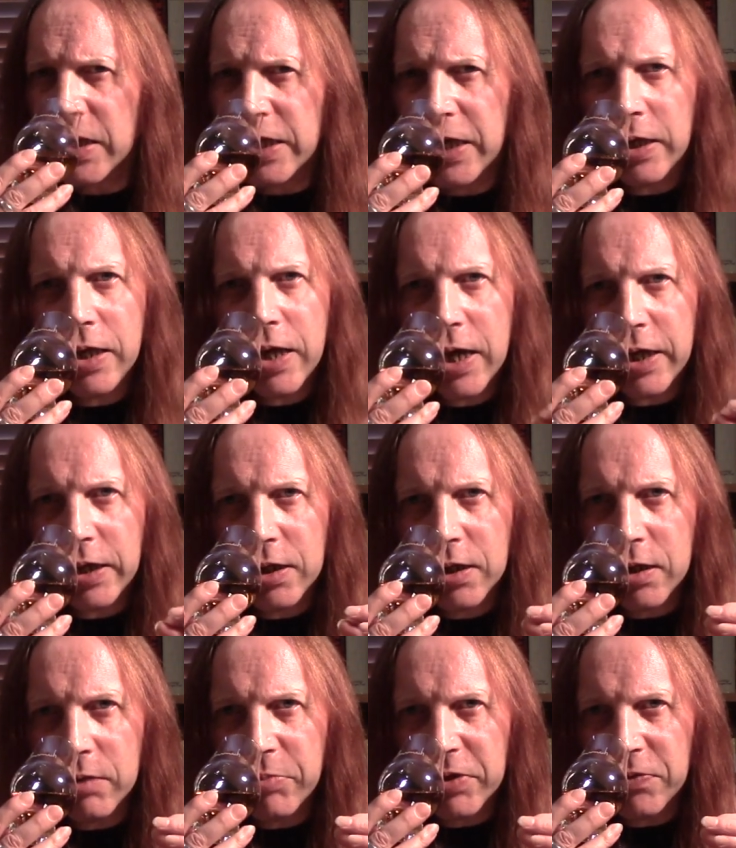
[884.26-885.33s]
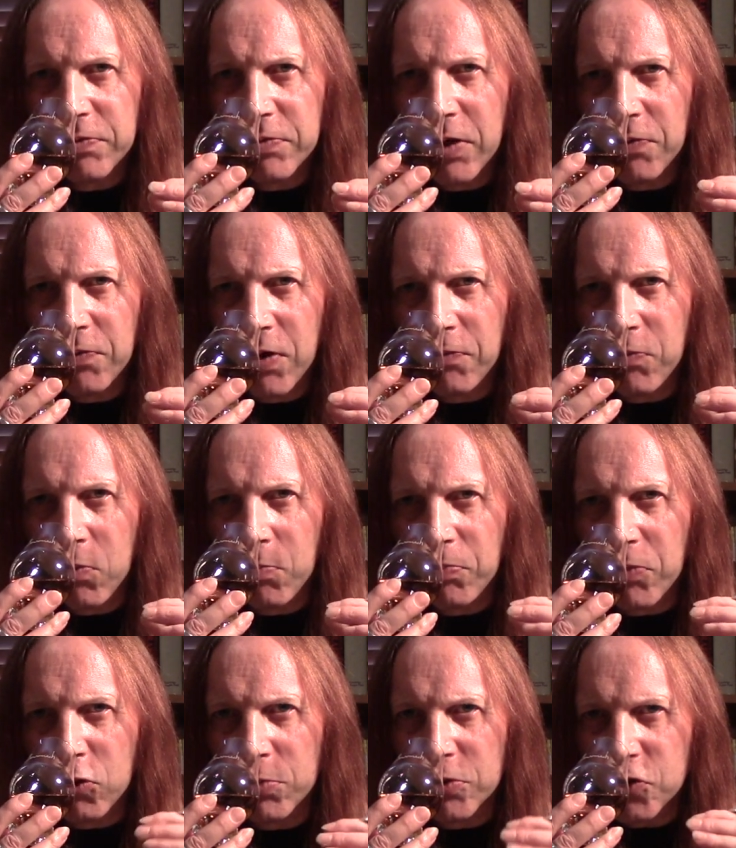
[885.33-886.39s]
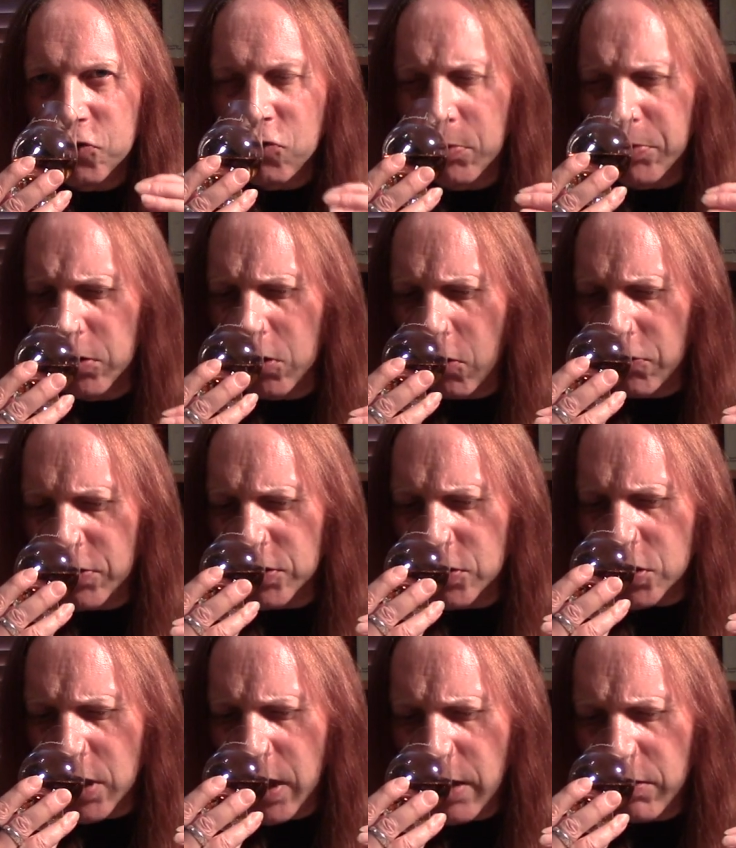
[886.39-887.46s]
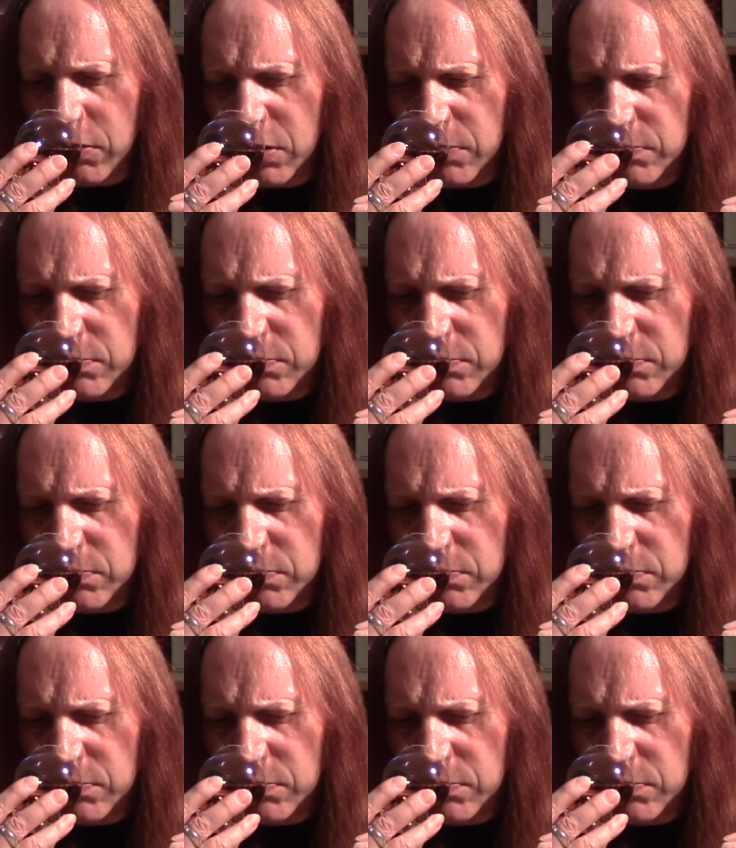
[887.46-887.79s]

Getting a little bit of almost tropical orange now.